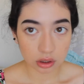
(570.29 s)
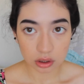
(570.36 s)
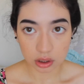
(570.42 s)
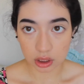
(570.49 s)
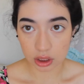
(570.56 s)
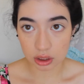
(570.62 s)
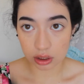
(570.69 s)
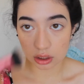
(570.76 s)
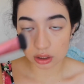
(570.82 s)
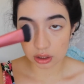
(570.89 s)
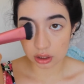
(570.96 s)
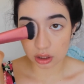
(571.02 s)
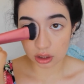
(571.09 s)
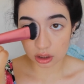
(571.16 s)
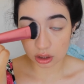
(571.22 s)
Like,
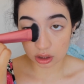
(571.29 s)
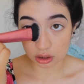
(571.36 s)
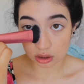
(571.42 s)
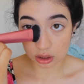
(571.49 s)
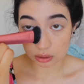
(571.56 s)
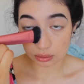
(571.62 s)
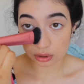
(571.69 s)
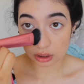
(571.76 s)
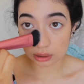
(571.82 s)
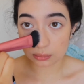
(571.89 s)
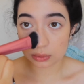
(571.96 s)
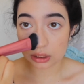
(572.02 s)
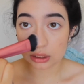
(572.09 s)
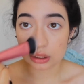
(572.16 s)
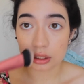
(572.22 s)
it's a really
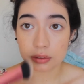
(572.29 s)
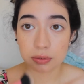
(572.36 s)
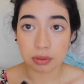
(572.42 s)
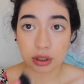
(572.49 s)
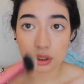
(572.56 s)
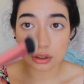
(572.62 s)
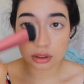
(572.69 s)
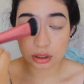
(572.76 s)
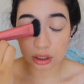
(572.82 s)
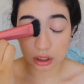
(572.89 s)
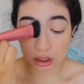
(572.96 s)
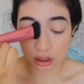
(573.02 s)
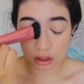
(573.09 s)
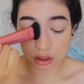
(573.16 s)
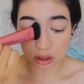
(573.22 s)
big difference,
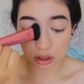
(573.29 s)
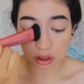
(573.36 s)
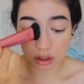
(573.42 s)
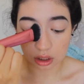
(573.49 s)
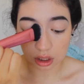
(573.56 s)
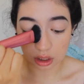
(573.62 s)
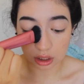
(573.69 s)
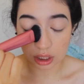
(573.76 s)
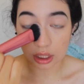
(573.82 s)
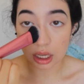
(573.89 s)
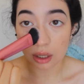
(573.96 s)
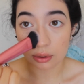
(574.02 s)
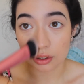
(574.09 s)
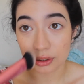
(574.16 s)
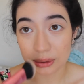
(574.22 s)
and I like
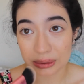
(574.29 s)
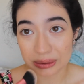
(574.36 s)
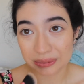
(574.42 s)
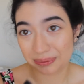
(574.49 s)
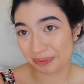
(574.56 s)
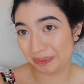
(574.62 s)
how it looks.